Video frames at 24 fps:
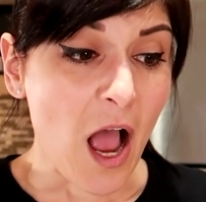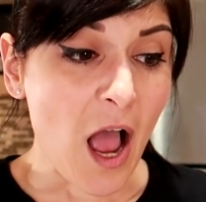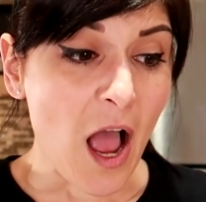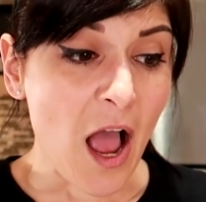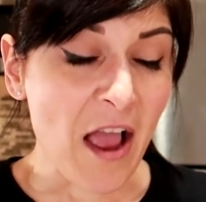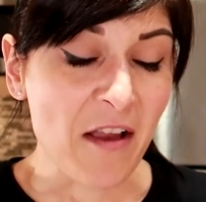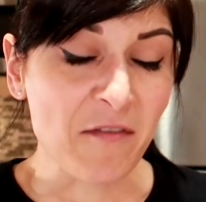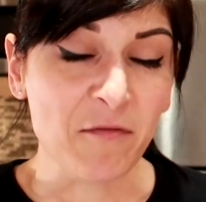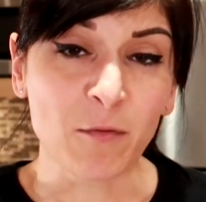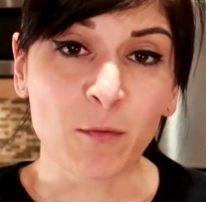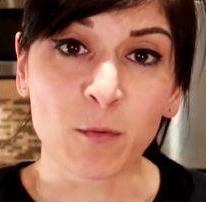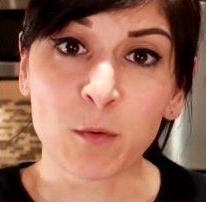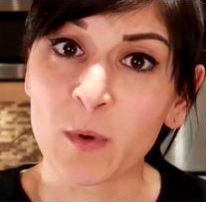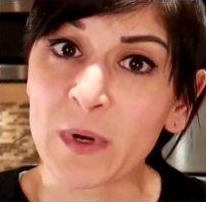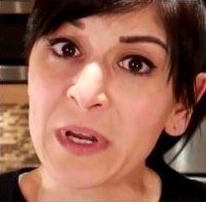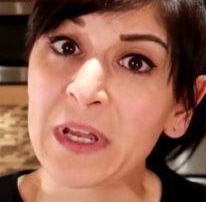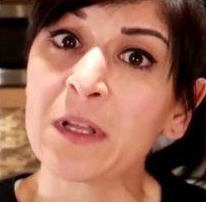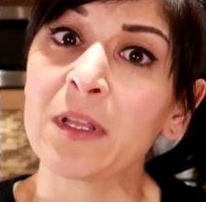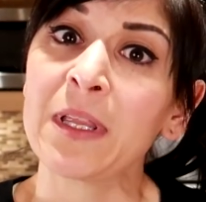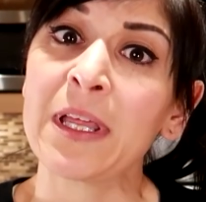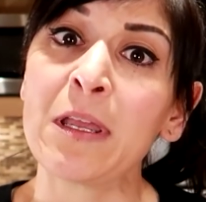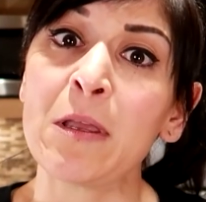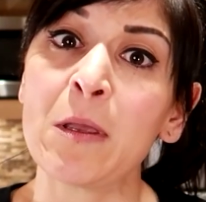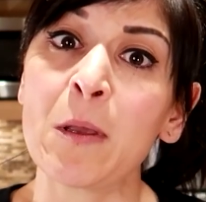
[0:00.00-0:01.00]
I've
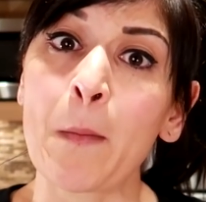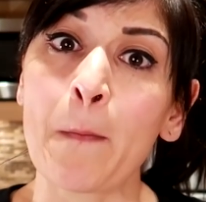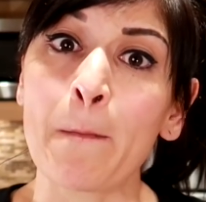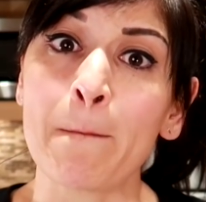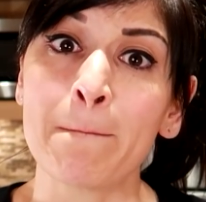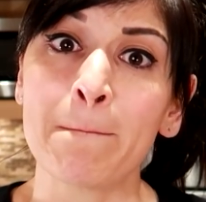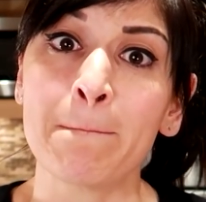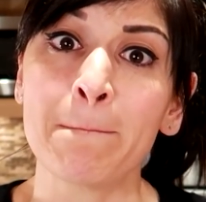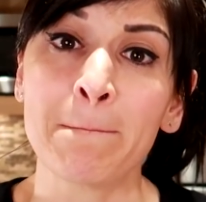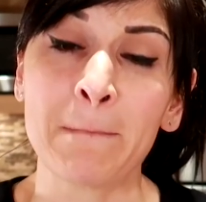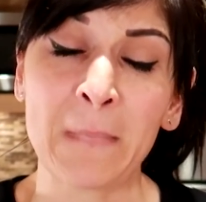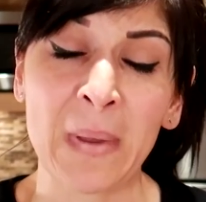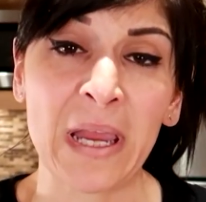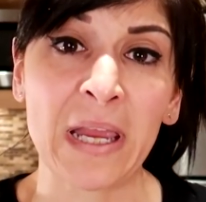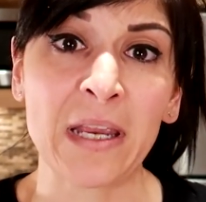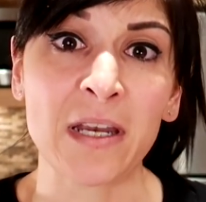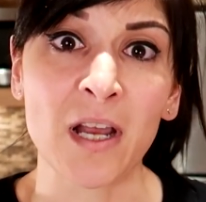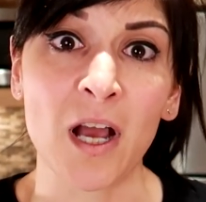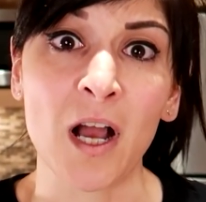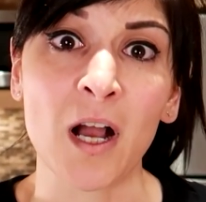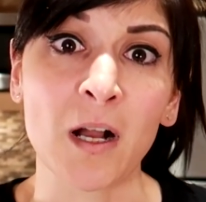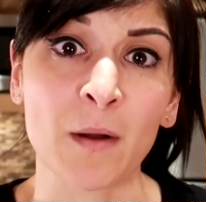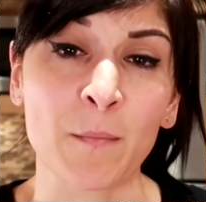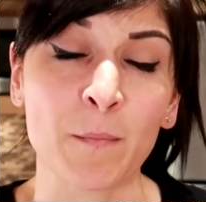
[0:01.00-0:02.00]
really
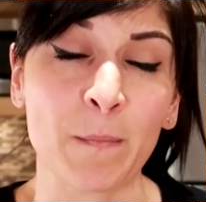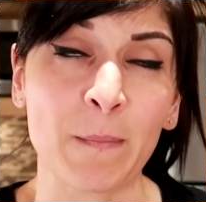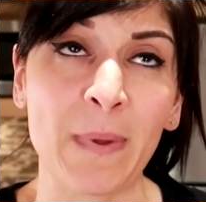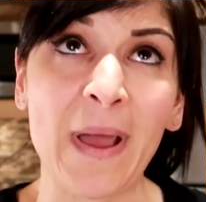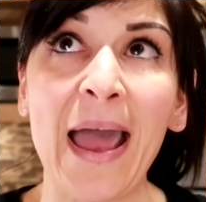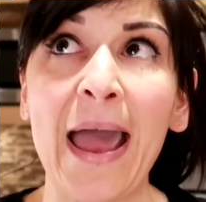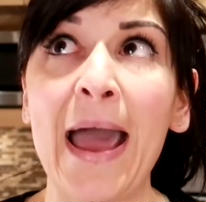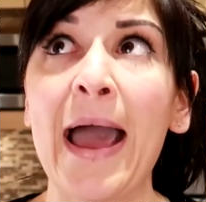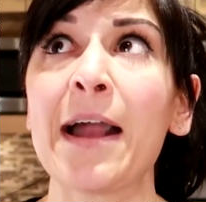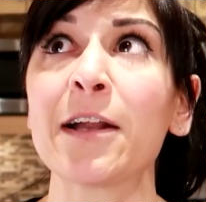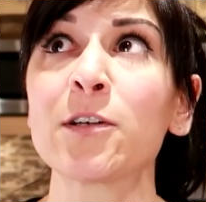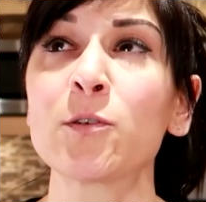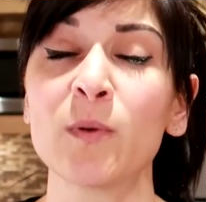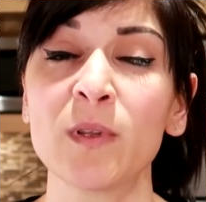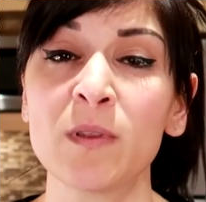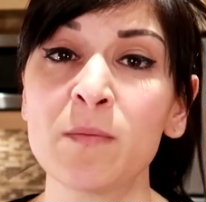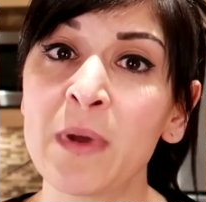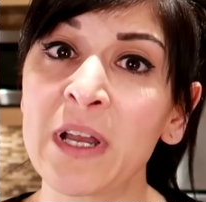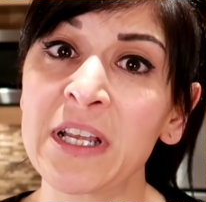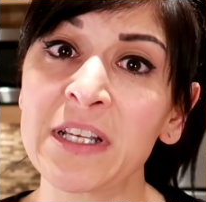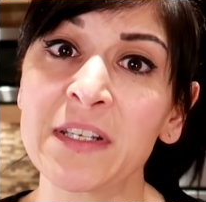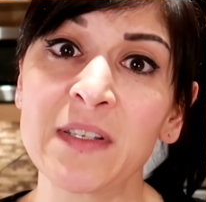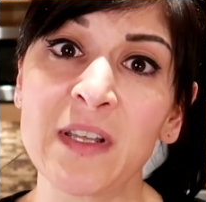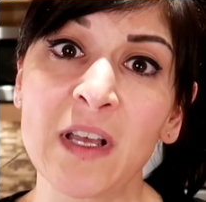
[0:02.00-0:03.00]
made a pact with
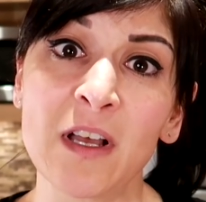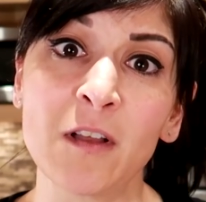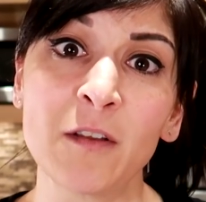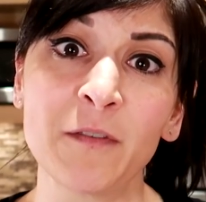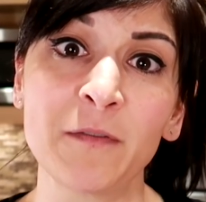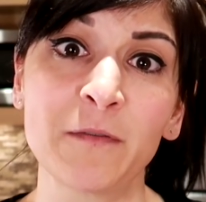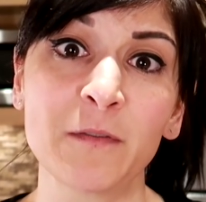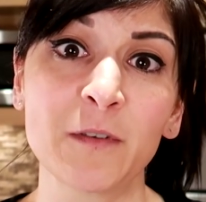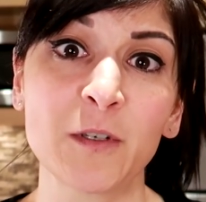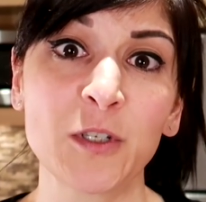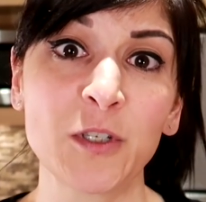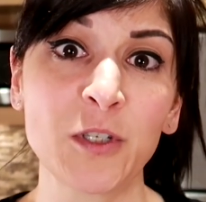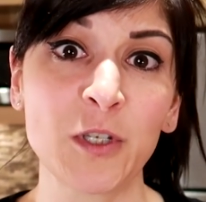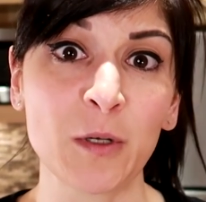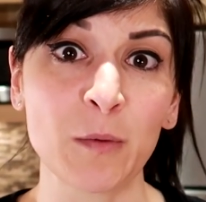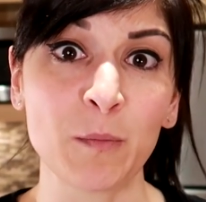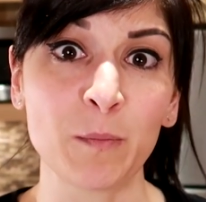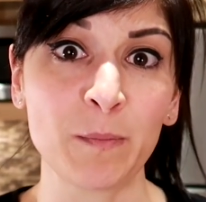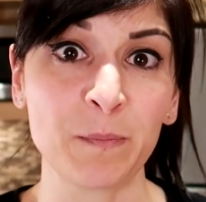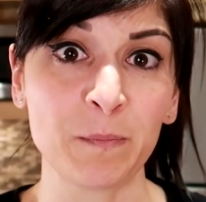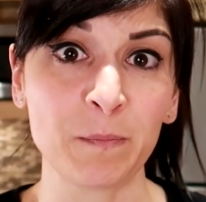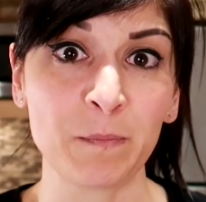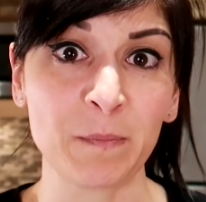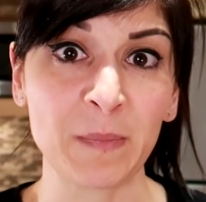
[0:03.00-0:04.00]
myself to
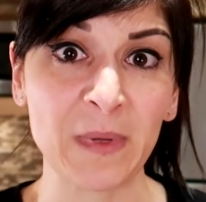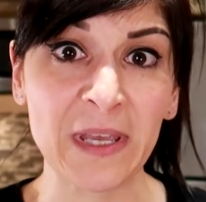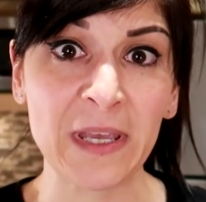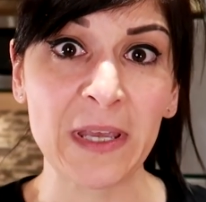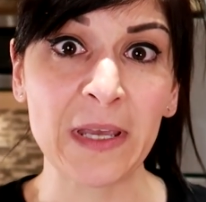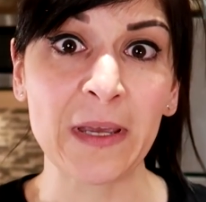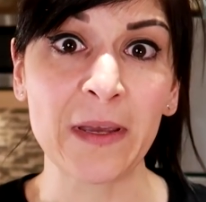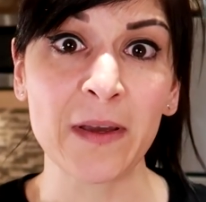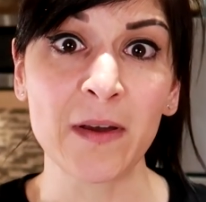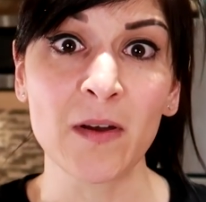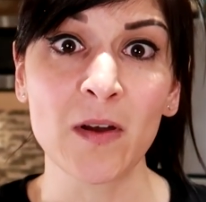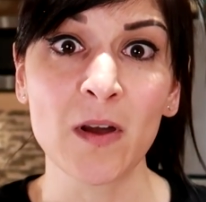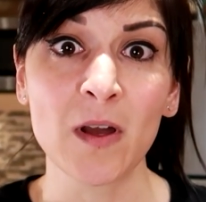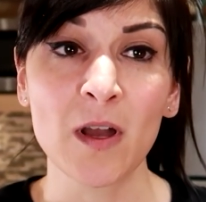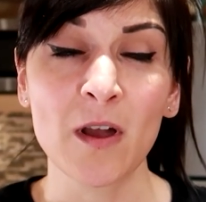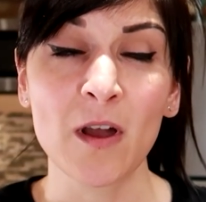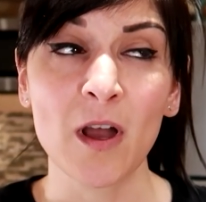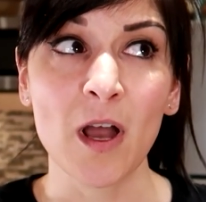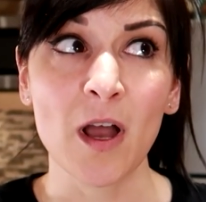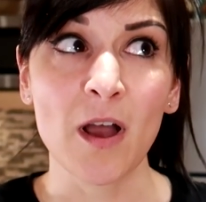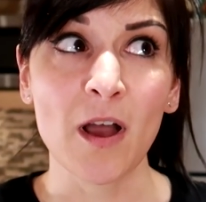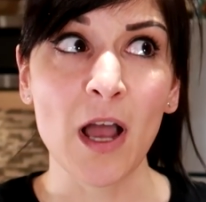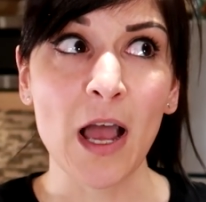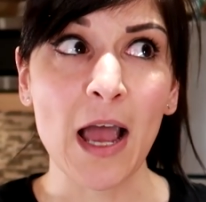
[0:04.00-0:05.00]
be
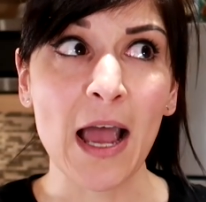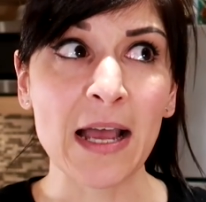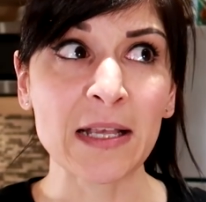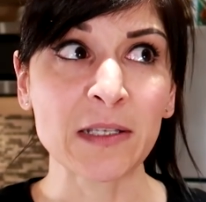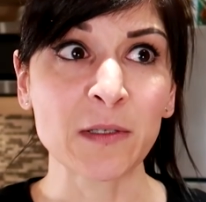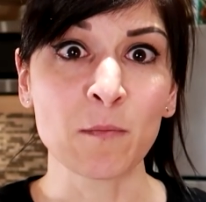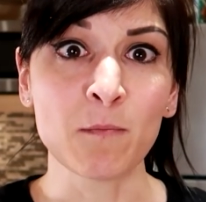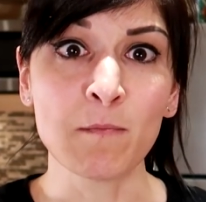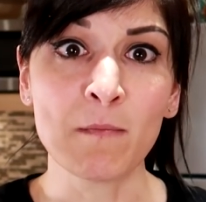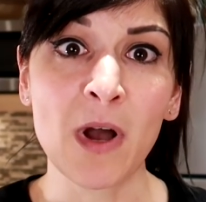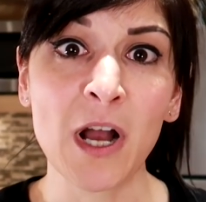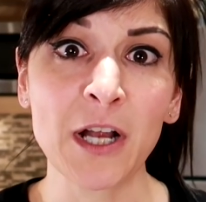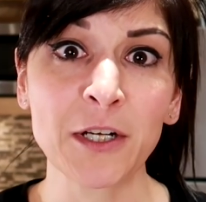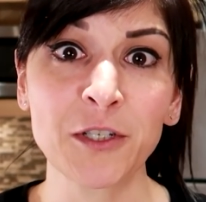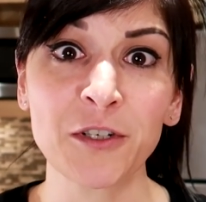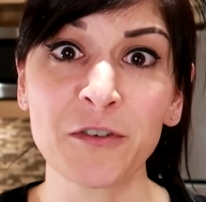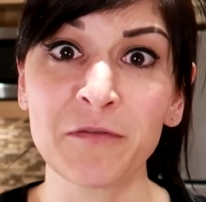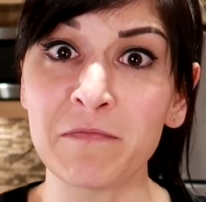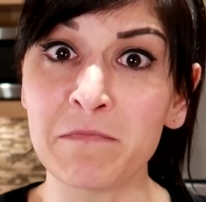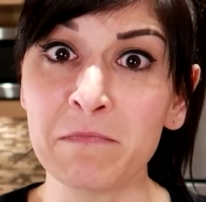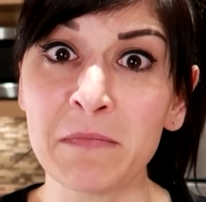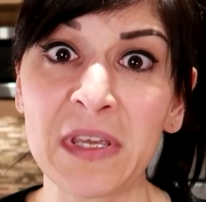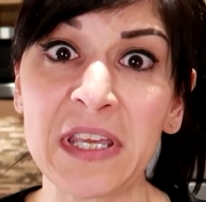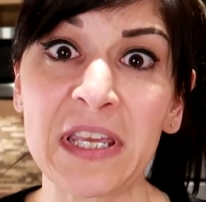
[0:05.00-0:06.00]
as much
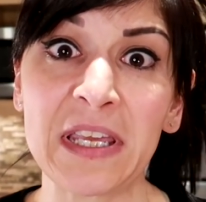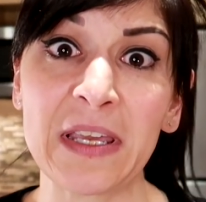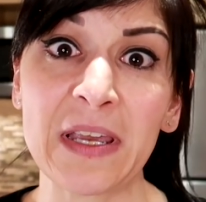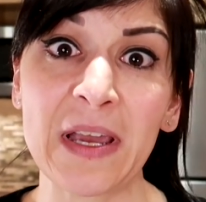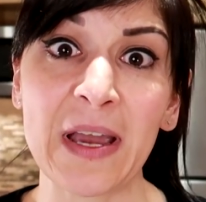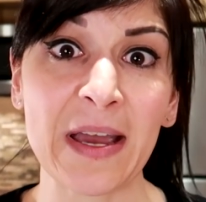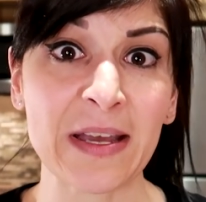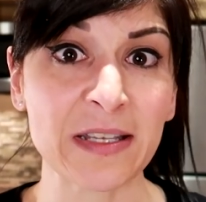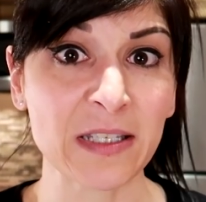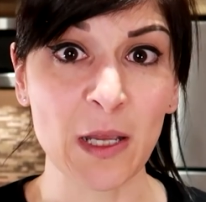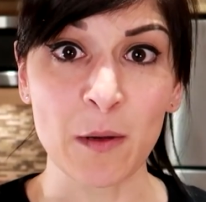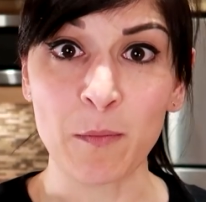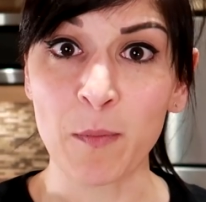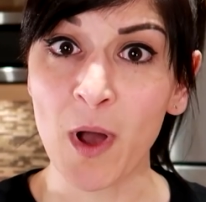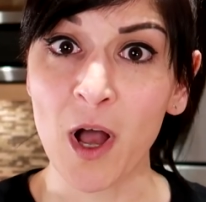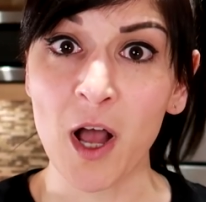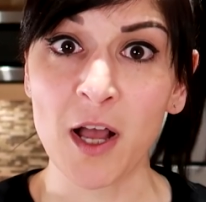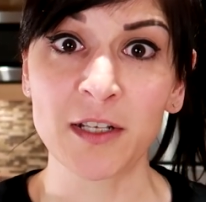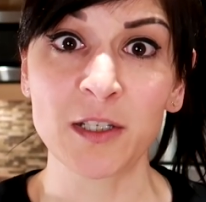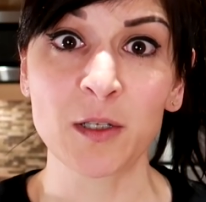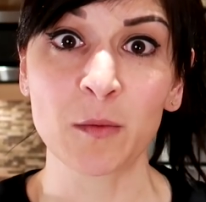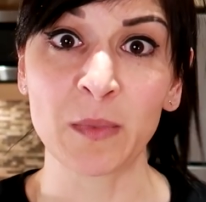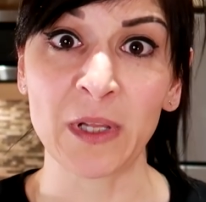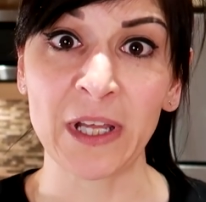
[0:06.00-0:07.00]
of me as I
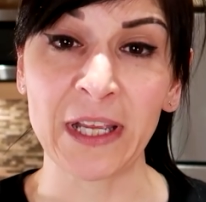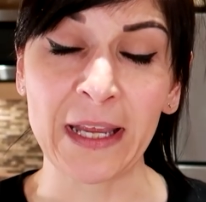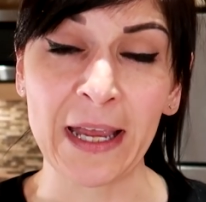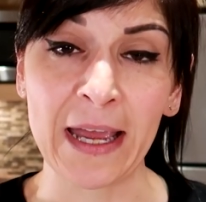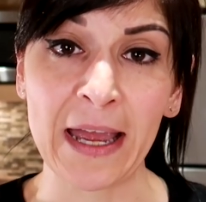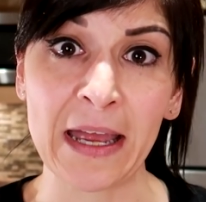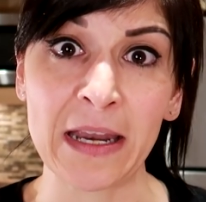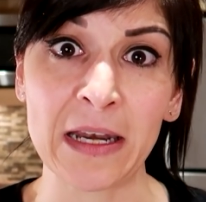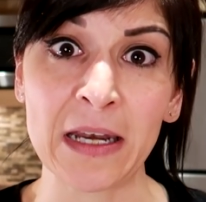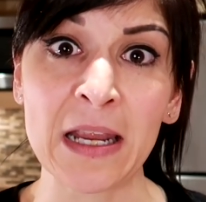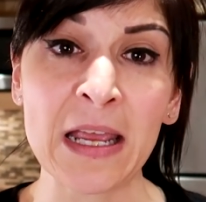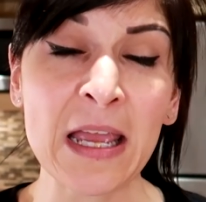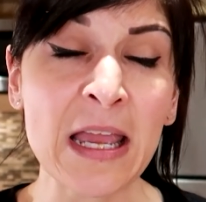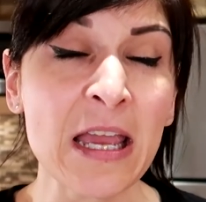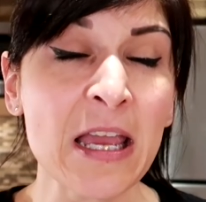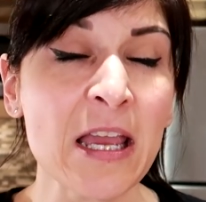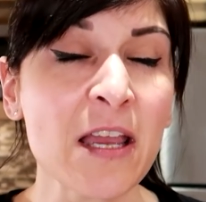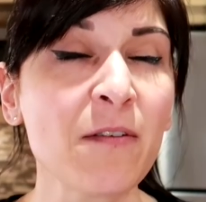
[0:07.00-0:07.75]
possibly can.